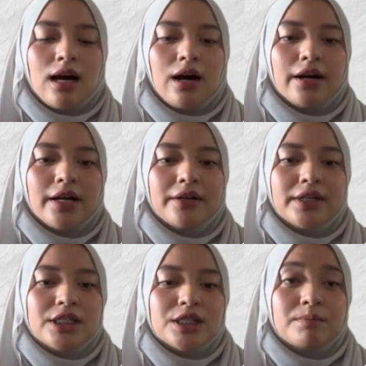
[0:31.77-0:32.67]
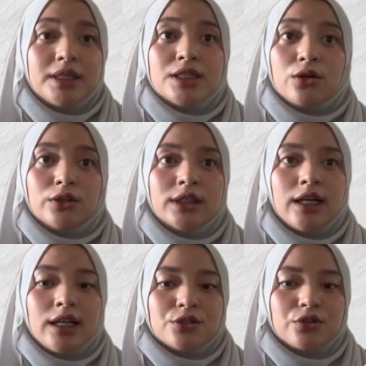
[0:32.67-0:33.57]
are arranged based on their
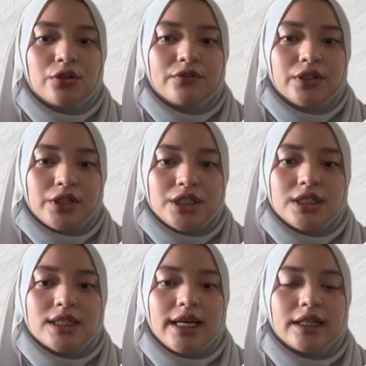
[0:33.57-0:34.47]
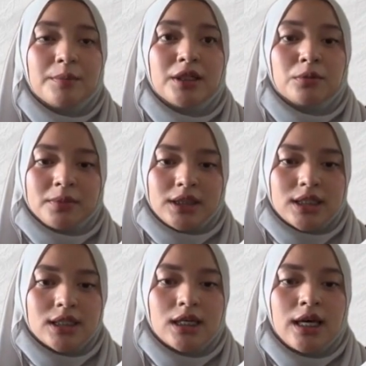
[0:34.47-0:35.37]
electron configurations and chemical properties.